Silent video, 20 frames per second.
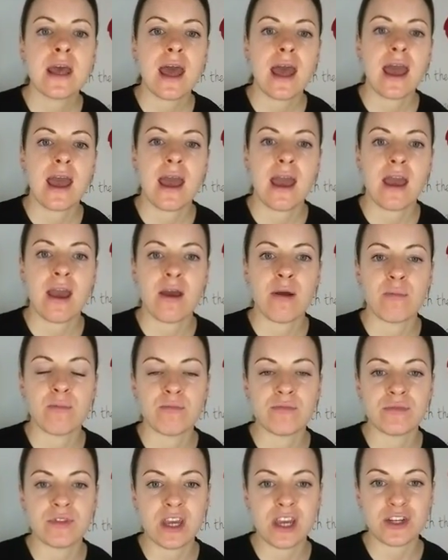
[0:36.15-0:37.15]

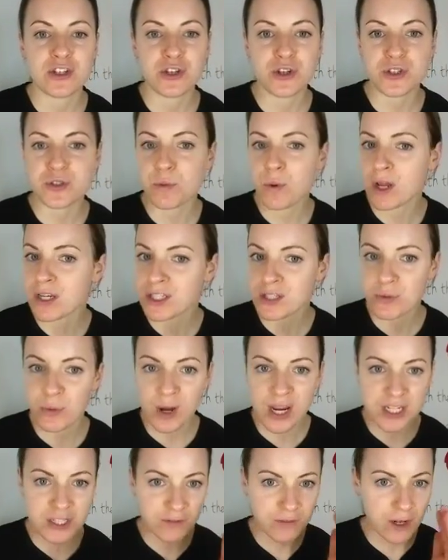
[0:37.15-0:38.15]
they just wanted a
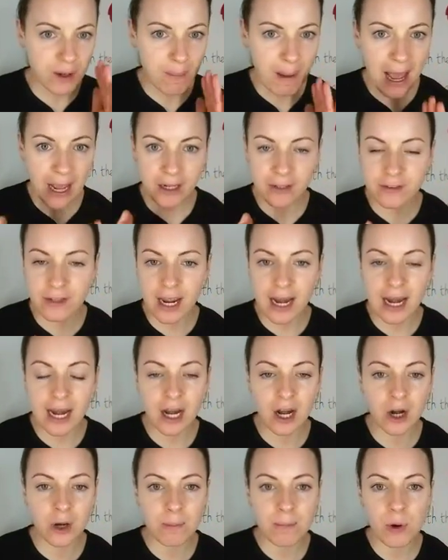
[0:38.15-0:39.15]
way to fill back the
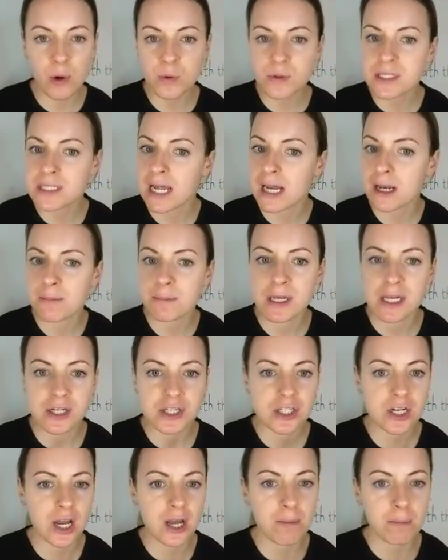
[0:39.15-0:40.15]
hair post
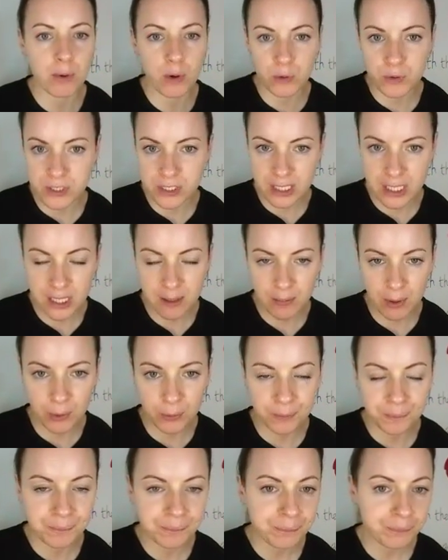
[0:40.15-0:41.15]
alopecia, post chemo.